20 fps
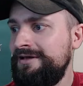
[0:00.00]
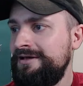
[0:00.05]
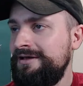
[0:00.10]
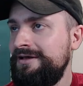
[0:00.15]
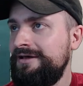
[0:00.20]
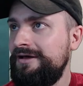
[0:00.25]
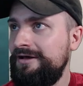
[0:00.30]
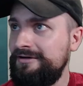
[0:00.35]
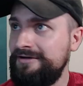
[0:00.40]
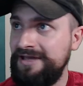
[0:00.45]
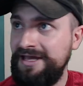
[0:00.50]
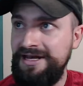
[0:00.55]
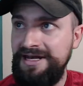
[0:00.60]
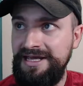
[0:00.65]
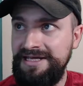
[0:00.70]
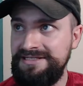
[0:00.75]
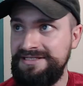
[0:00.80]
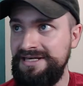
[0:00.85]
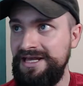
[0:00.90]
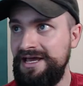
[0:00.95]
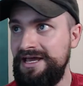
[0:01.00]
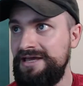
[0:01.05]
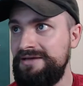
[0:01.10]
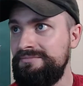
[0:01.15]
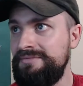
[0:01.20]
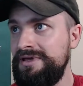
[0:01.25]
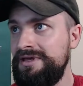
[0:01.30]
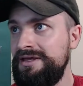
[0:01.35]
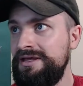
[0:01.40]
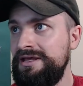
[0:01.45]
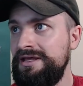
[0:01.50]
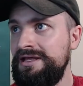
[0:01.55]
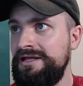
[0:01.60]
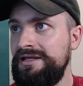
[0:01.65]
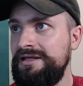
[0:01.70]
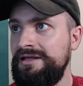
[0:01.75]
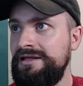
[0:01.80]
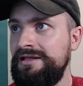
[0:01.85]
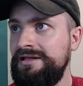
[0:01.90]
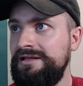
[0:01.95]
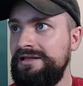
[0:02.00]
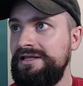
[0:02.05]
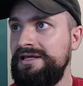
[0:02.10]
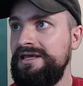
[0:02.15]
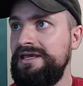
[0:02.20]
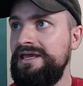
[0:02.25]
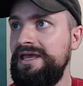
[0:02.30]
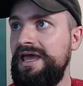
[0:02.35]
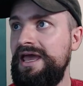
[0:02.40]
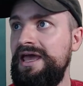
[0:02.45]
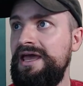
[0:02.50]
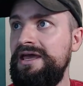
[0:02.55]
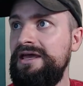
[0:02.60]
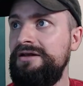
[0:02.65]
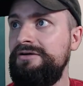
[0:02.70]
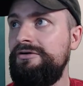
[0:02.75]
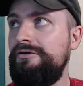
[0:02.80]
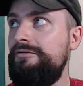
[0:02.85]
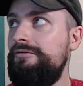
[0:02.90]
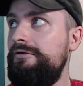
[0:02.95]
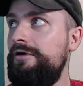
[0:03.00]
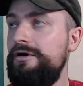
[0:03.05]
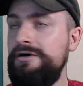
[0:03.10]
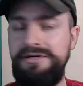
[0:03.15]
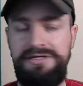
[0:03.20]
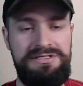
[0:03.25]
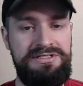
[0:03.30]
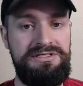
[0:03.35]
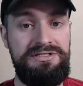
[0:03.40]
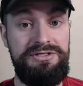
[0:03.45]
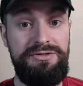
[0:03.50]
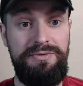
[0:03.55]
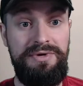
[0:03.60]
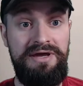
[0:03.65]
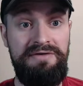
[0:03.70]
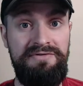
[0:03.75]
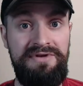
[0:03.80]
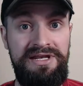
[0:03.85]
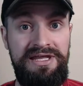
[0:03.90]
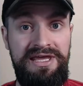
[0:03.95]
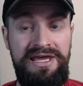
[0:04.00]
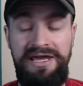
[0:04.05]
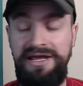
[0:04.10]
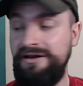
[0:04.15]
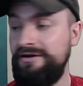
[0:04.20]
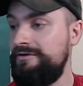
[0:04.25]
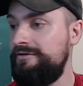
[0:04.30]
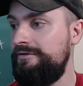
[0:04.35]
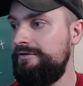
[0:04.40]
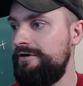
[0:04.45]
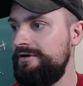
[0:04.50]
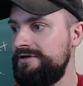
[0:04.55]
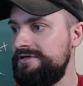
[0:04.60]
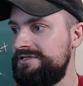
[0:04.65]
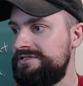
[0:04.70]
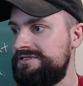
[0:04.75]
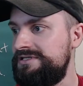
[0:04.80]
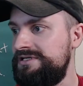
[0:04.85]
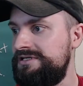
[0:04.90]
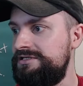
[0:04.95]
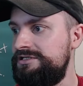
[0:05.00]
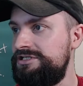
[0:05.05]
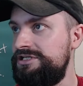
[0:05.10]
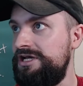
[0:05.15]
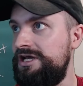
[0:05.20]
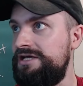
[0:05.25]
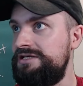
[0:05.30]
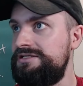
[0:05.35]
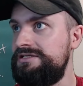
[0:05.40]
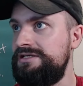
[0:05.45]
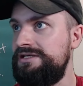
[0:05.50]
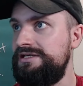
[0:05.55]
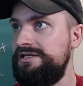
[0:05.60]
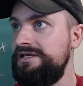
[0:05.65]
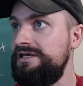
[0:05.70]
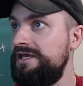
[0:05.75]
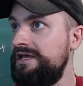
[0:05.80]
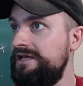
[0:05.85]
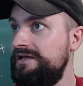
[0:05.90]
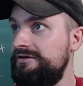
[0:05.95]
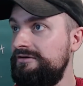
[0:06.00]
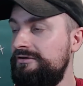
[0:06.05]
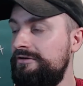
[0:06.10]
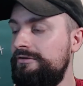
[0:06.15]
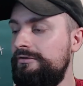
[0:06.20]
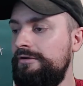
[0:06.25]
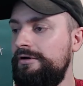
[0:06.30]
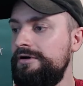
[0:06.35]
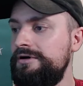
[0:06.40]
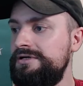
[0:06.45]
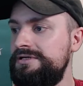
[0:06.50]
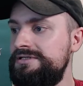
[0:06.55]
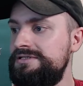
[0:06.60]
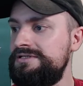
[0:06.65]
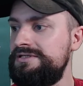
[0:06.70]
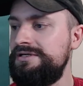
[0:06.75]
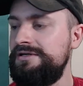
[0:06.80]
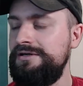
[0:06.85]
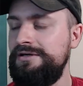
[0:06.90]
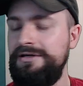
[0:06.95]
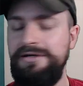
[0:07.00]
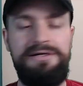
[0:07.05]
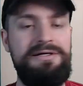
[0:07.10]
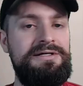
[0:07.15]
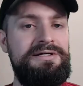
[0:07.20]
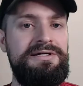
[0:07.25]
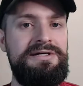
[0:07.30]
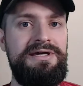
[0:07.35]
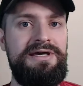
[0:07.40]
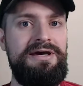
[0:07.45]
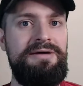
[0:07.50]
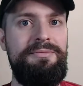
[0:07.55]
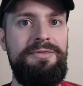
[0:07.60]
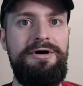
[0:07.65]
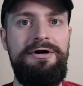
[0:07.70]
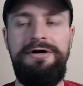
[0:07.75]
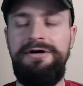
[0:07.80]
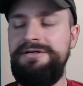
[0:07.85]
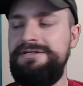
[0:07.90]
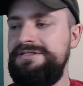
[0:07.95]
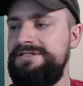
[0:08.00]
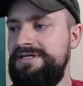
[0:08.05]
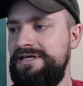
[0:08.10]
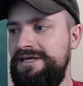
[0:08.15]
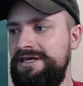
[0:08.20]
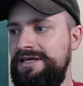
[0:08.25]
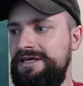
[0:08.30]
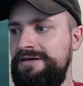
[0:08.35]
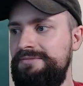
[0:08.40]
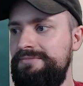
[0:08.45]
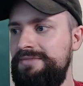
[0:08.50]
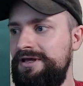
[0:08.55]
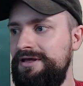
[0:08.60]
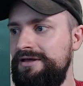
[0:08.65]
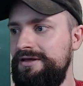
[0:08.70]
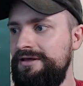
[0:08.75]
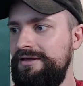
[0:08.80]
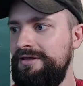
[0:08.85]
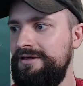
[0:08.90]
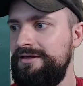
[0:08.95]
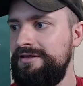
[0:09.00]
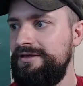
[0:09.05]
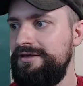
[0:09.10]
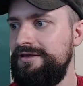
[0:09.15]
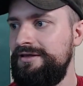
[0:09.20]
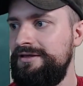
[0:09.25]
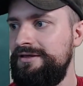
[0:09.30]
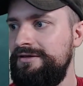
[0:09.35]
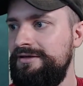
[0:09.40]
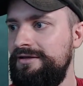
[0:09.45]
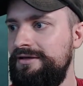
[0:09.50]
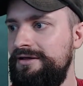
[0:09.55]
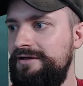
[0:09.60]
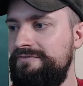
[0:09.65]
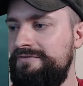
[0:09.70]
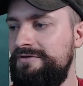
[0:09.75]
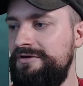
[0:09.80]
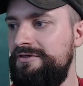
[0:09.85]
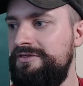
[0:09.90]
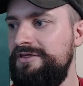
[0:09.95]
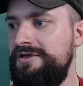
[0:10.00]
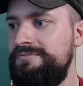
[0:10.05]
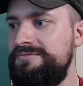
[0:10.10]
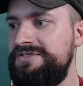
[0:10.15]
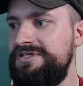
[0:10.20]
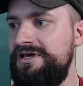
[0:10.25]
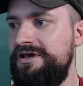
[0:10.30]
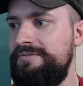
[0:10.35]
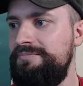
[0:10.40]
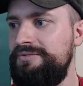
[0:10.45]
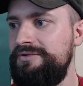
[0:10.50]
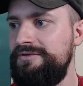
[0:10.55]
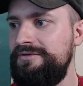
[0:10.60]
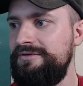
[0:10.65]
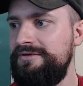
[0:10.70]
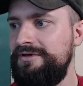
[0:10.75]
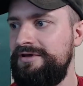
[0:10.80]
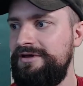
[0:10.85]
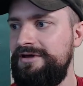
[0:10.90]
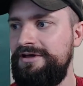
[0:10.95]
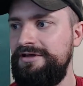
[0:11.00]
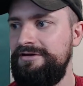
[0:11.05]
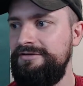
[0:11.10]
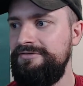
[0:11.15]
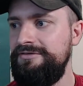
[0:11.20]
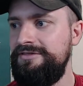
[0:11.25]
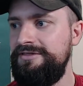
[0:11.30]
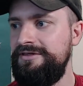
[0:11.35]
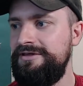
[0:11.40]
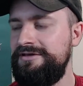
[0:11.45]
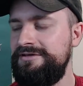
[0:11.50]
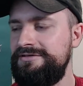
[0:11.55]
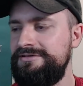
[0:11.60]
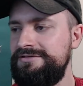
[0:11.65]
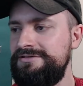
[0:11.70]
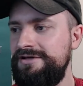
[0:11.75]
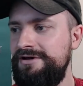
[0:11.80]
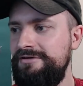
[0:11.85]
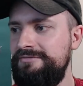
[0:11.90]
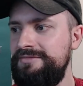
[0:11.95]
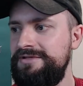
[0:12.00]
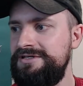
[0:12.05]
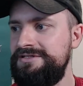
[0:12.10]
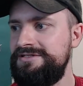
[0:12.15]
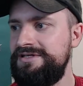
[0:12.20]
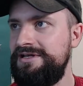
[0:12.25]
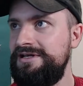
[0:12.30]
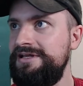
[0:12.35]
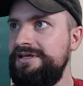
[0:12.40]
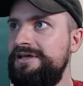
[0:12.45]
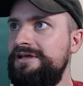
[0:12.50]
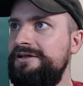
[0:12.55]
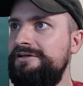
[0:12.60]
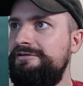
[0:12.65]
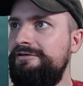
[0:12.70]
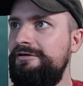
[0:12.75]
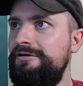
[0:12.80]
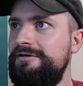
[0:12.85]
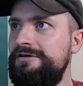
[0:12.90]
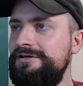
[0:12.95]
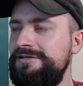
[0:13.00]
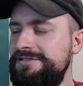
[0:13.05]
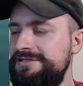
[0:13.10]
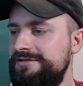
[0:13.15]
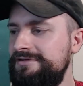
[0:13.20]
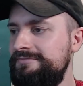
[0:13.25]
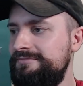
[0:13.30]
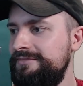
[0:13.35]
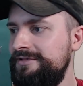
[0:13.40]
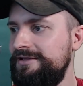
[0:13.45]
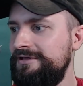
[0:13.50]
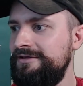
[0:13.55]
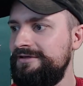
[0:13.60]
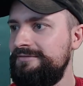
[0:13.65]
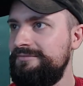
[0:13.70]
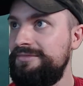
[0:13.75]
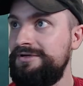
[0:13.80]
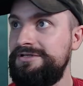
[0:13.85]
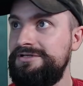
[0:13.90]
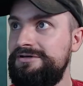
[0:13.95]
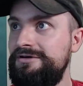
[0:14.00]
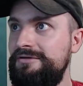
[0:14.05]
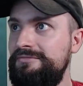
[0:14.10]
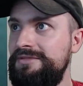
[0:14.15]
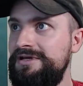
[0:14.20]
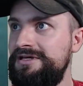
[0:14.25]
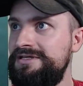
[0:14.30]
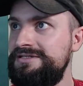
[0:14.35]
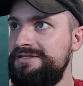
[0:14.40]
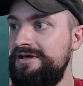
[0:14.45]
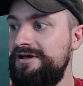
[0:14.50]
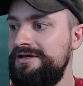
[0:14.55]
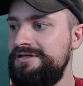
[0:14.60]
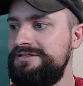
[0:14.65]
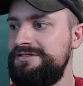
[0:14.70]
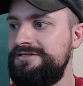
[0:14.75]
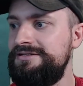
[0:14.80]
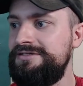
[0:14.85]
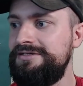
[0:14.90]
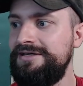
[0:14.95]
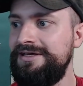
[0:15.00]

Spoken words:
Okay, next name. Leanne Crockett. Do we have a Leanne Crockett in chat? Leanne Crockett. Come on, team. I've got a thumbs up. I don't think Tom is a Leanne Crockett, but you got me excited.